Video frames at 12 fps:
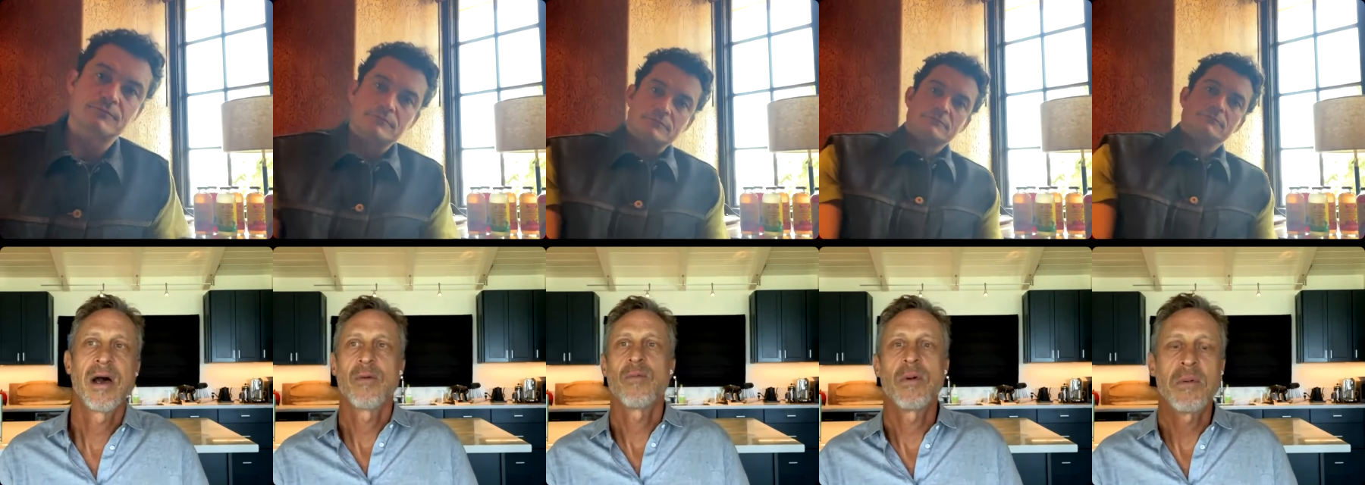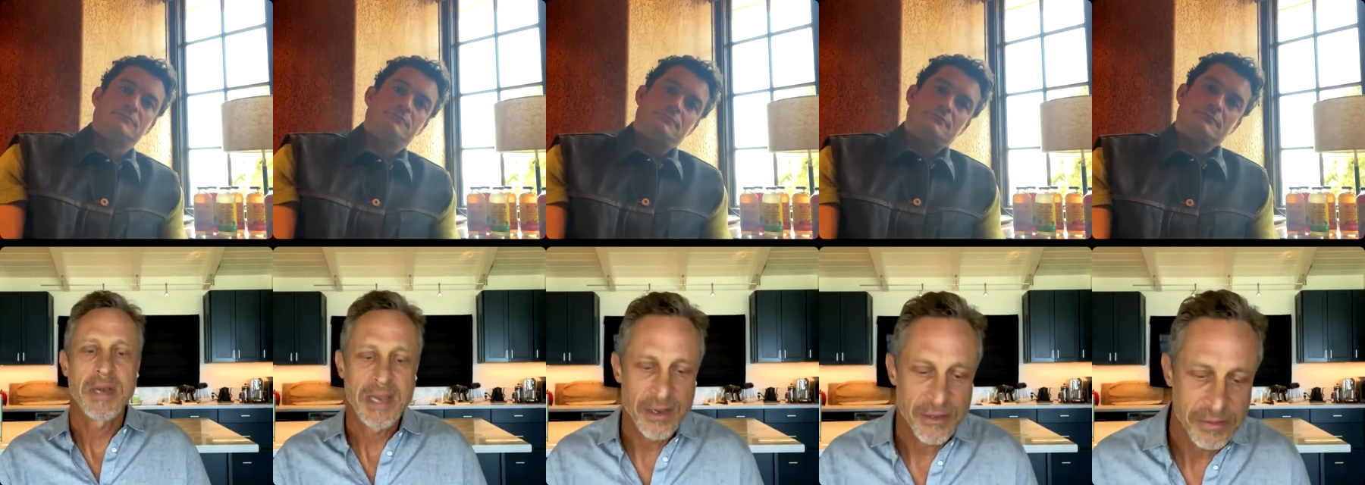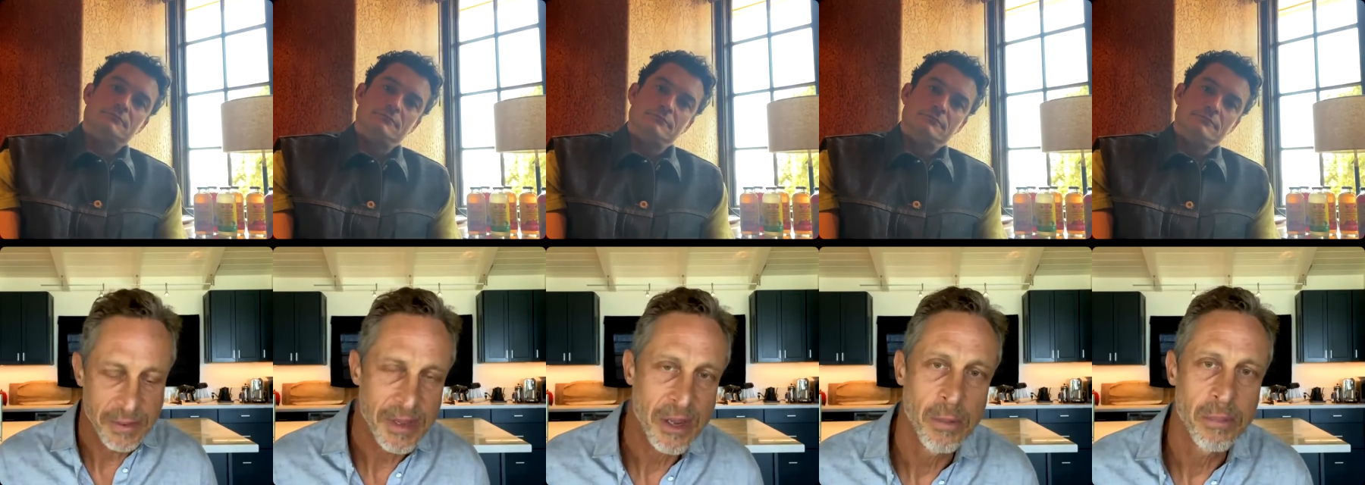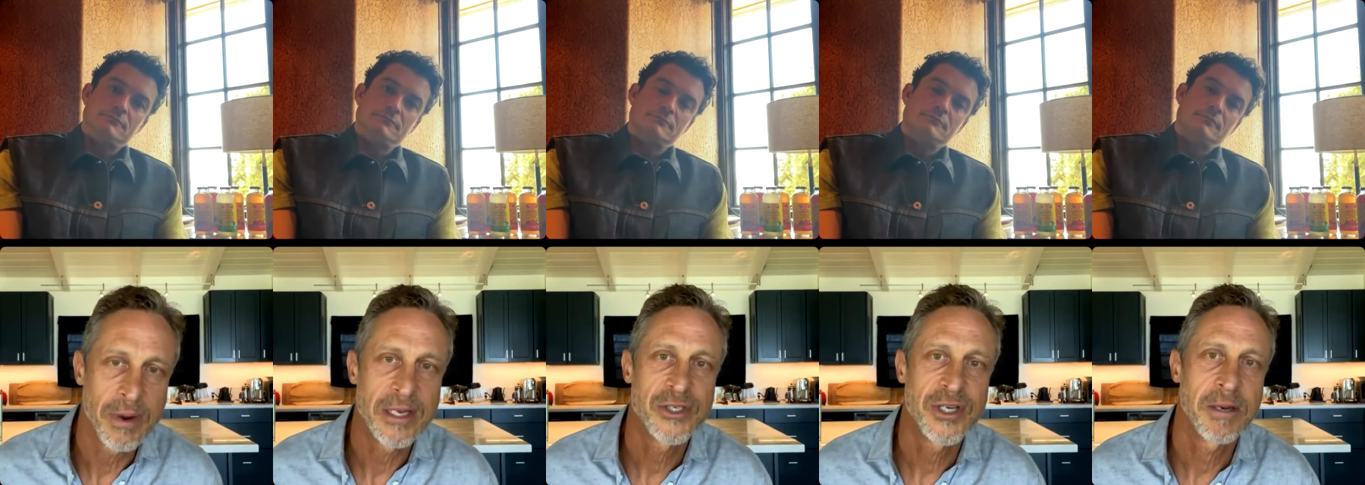Speaker 1: uh, what we need is something
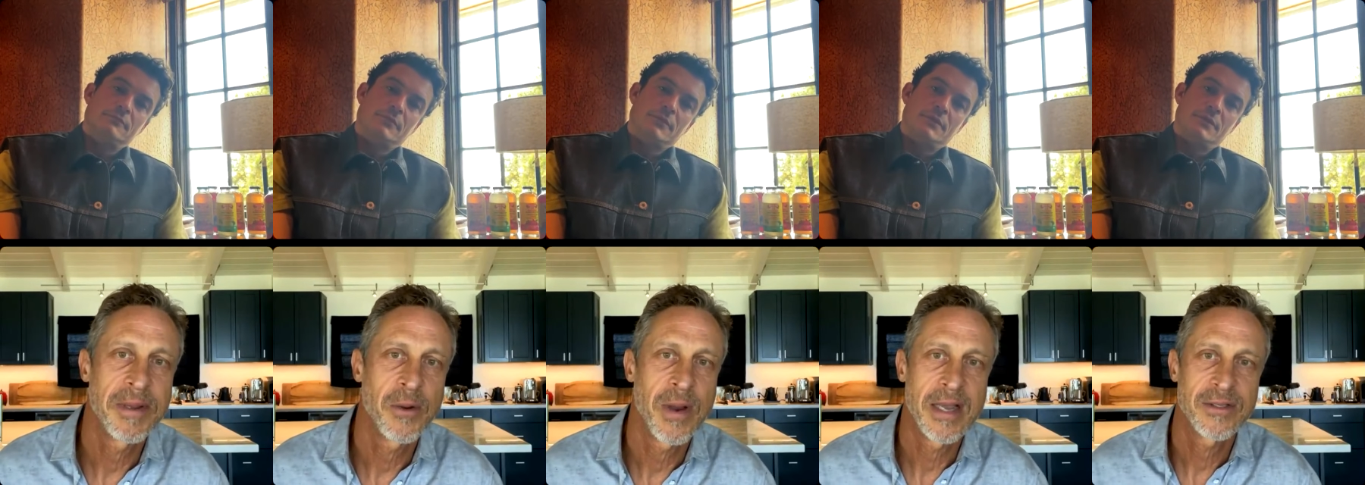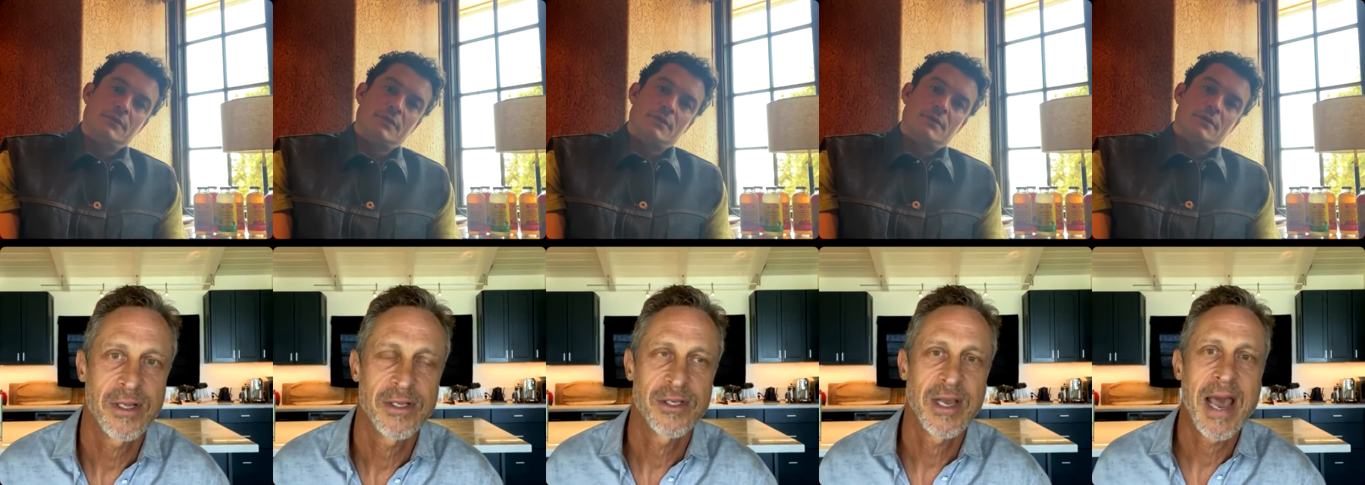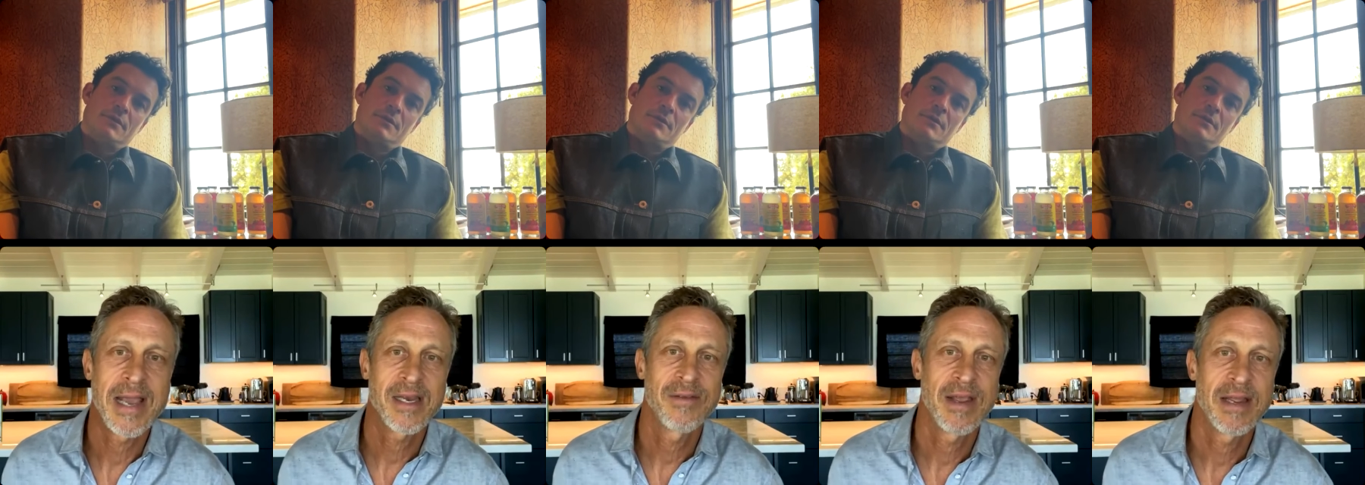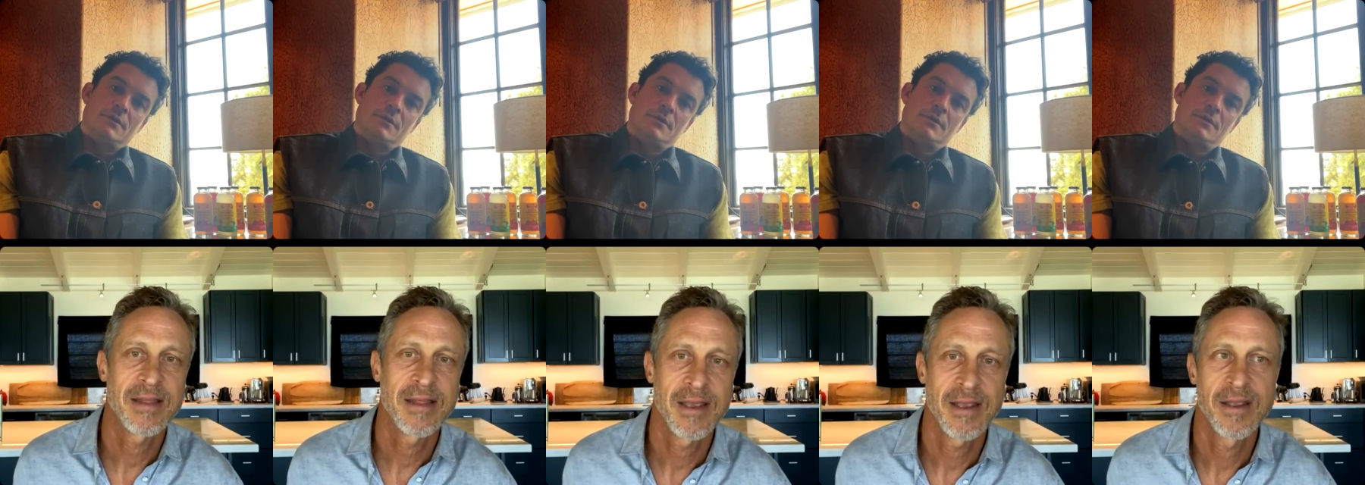called branched chain amino acids to
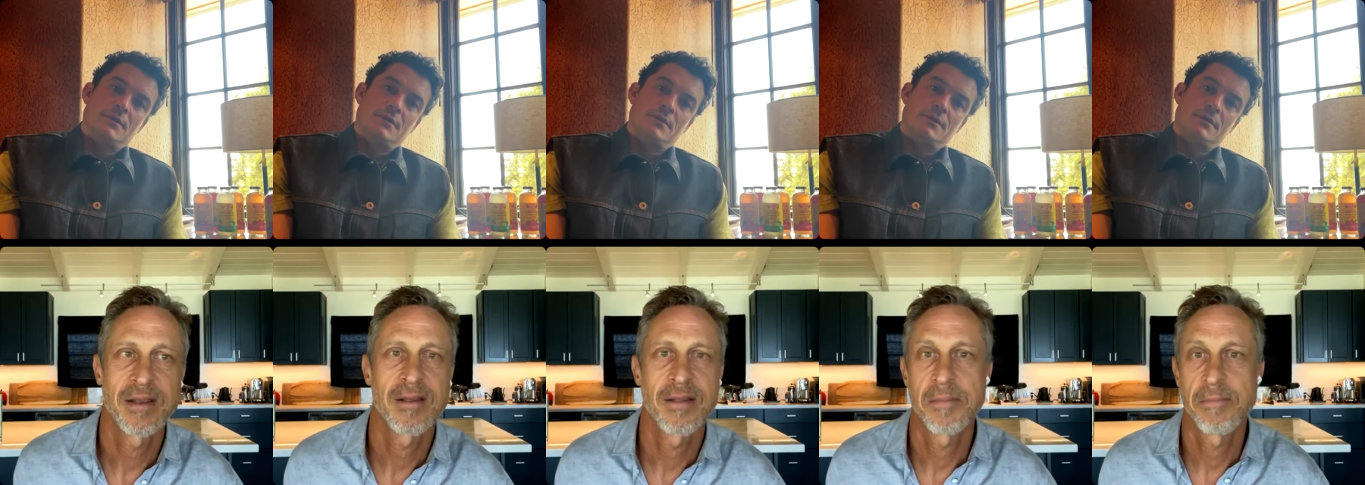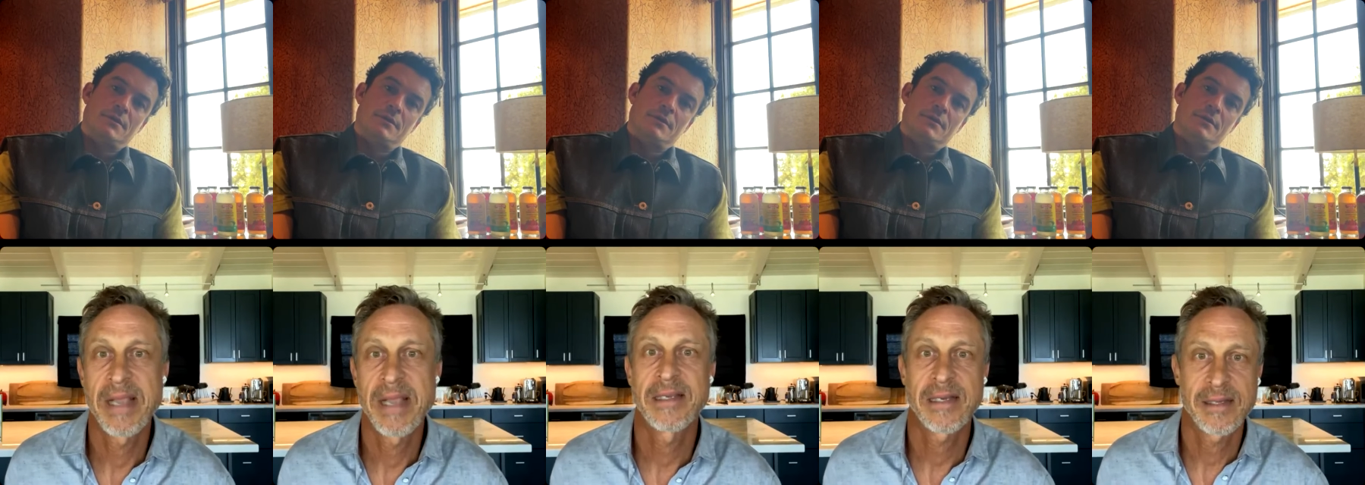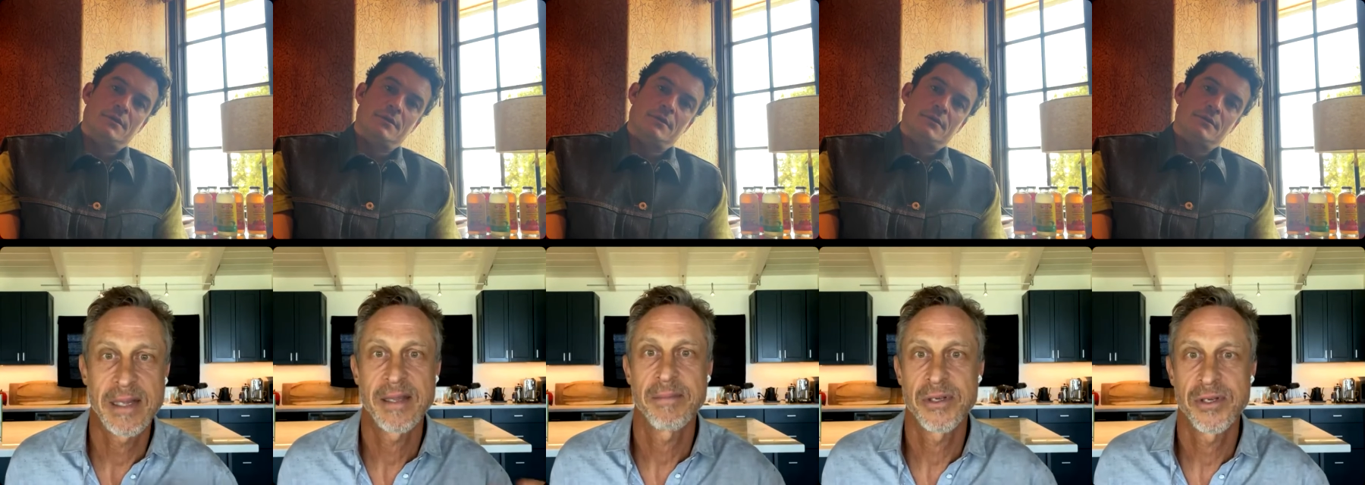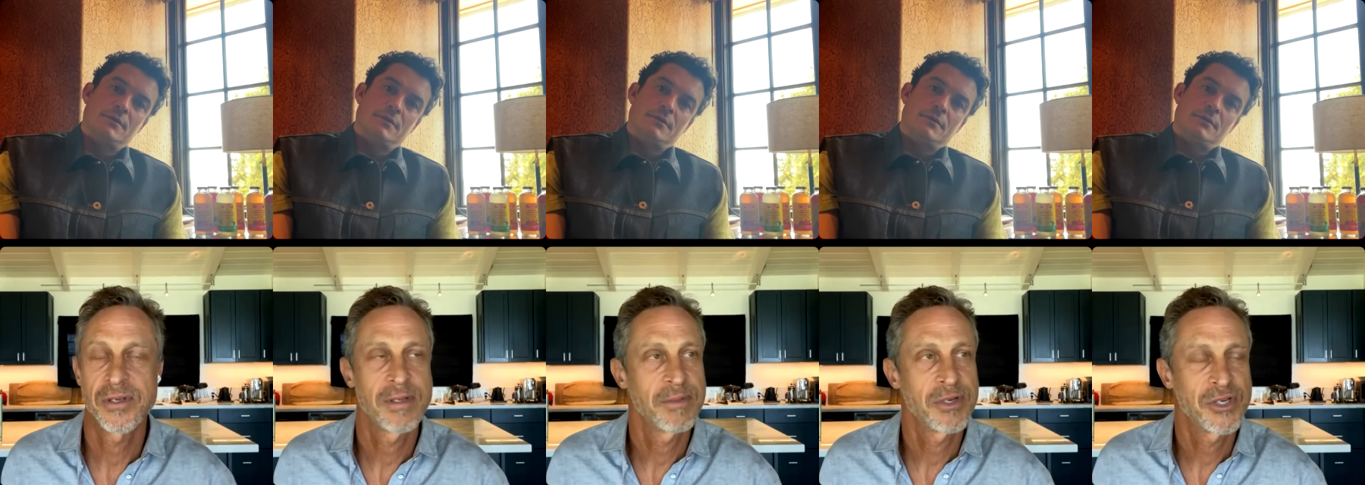activate the the basically the,
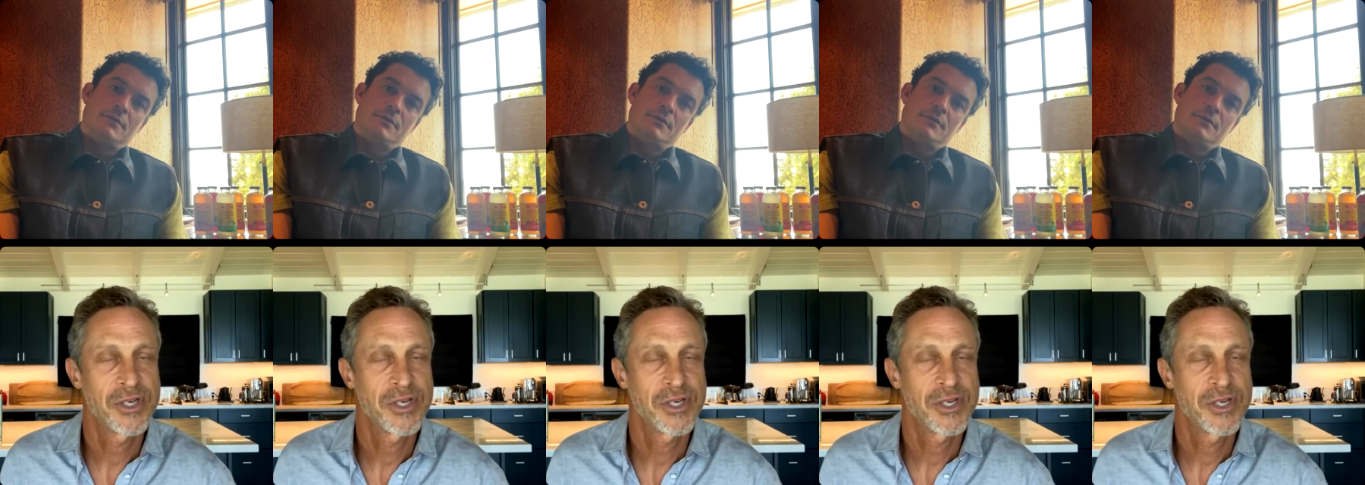mach- the